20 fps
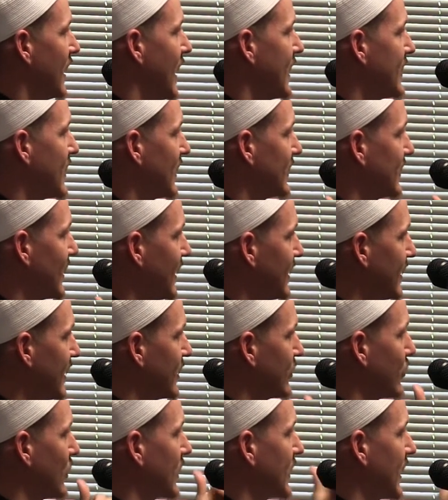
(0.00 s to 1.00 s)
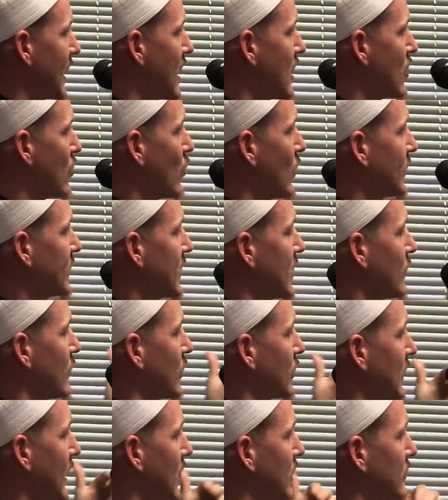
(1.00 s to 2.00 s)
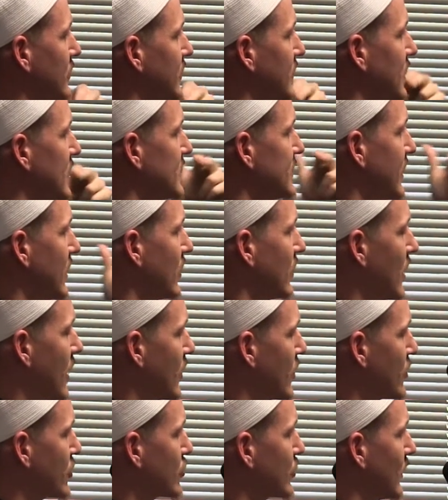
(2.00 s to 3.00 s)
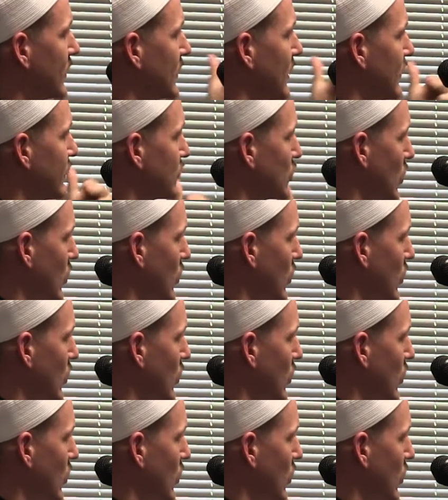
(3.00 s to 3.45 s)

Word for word: and that they then recount what they recounted and tell others what they've